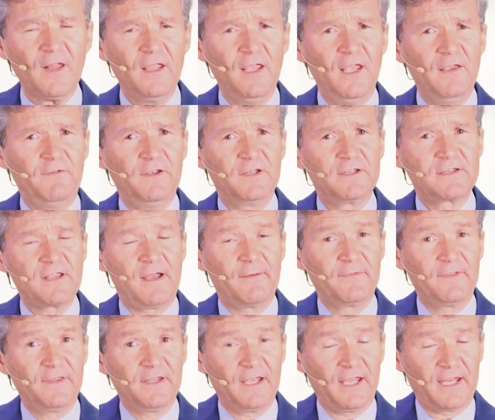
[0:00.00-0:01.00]
If it's
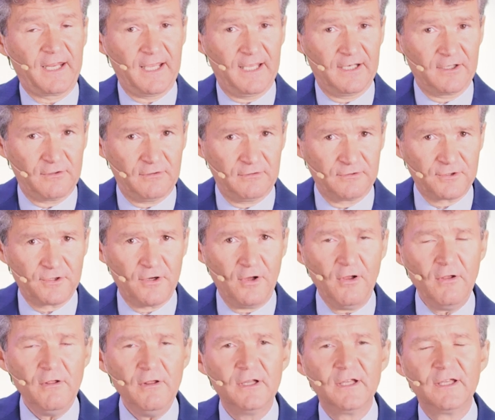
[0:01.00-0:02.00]
something I can
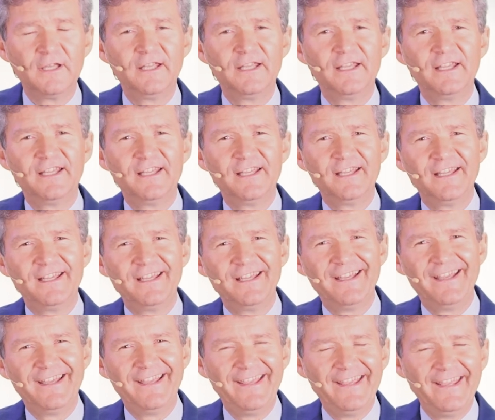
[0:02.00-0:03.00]
control,
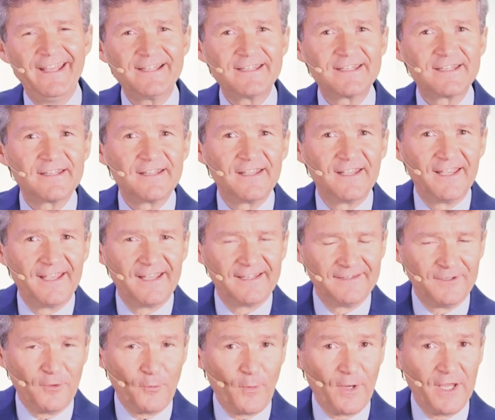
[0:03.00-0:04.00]
it's
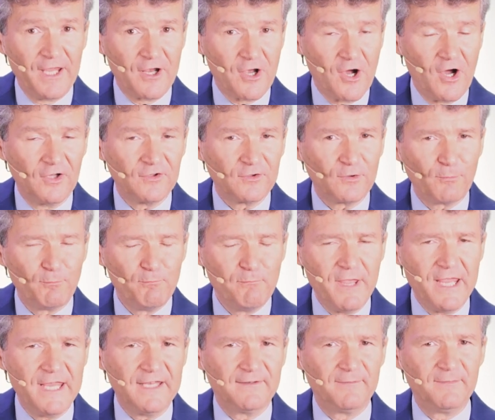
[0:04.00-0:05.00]
the way God
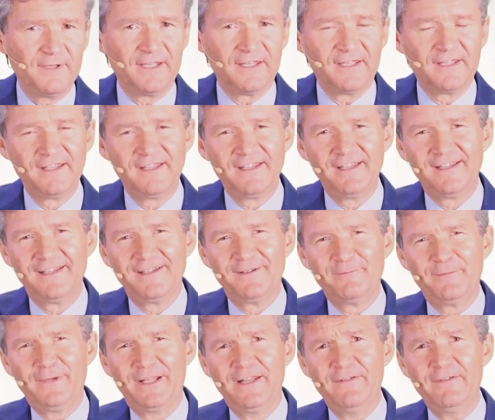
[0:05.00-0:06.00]
made me.
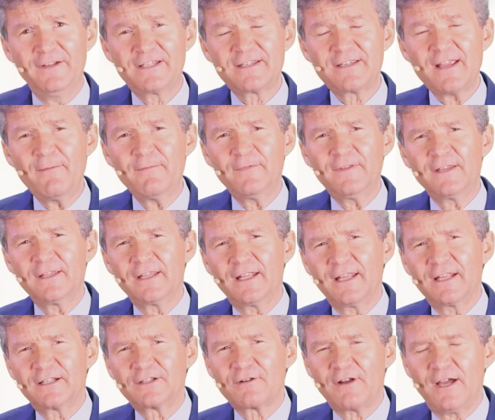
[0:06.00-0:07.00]
But if it's something that
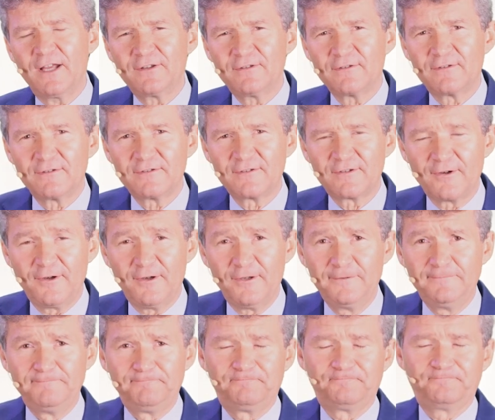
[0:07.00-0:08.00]
I try to
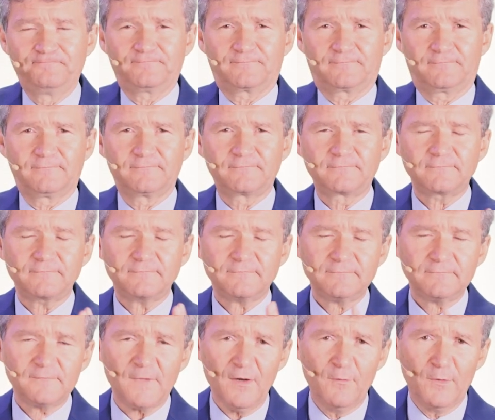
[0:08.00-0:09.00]
control,
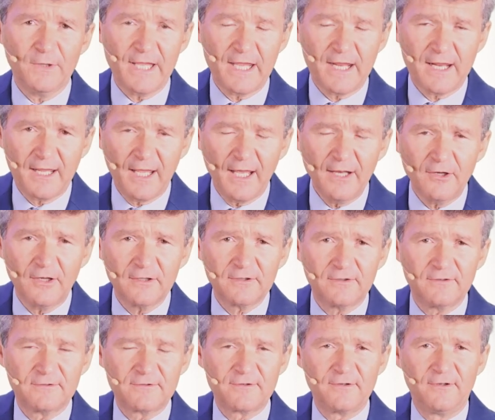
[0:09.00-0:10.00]
what I cannot
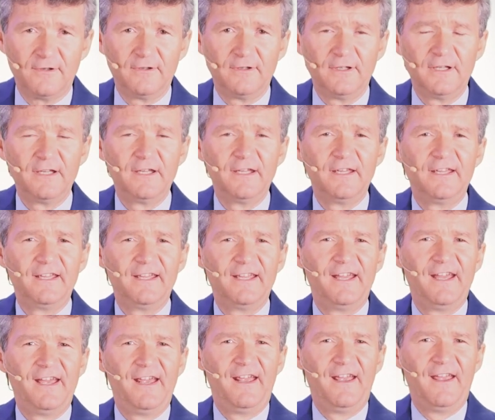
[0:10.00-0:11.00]
control,
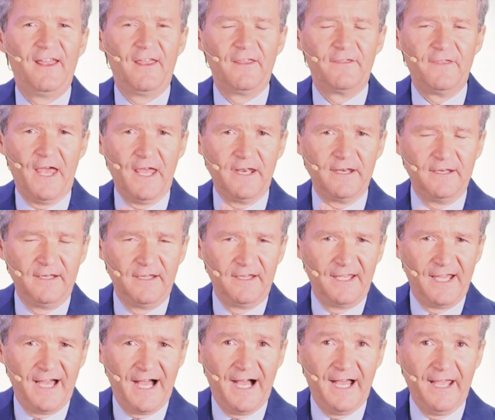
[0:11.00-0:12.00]
then
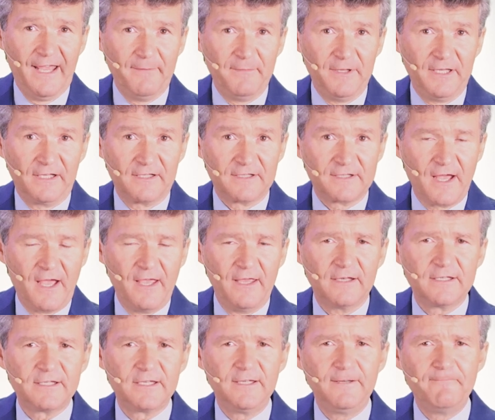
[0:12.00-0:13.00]
I am in
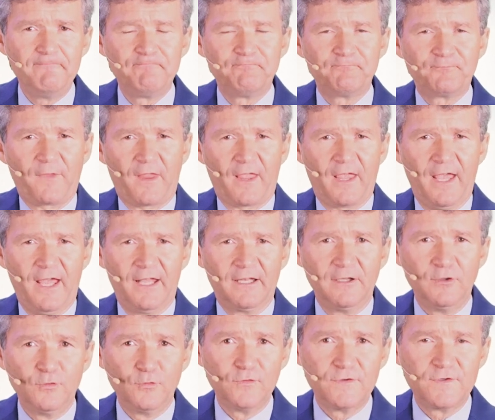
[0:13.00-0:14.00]
anxiety and
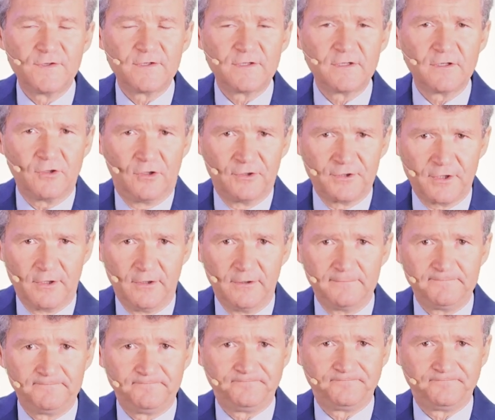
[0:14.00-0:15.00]
lose control.